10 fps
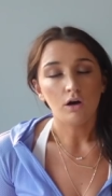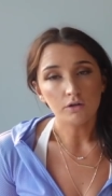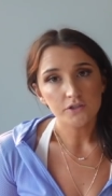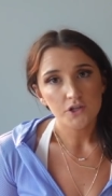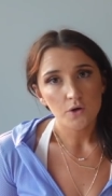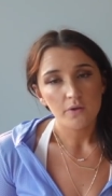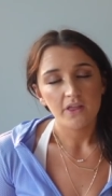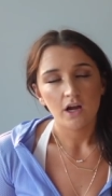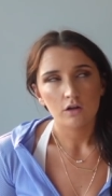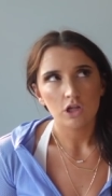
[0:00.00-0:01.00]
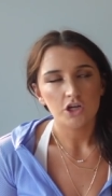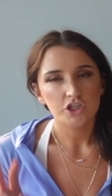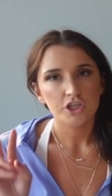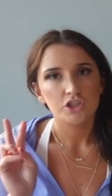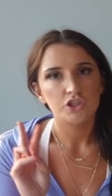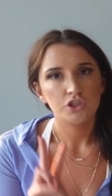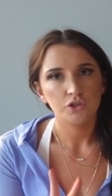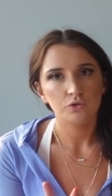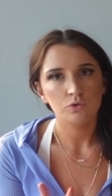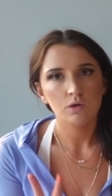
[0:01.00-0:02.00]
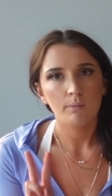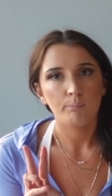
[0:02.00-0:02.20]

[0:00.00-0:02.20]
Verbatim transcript: Also, they are launching two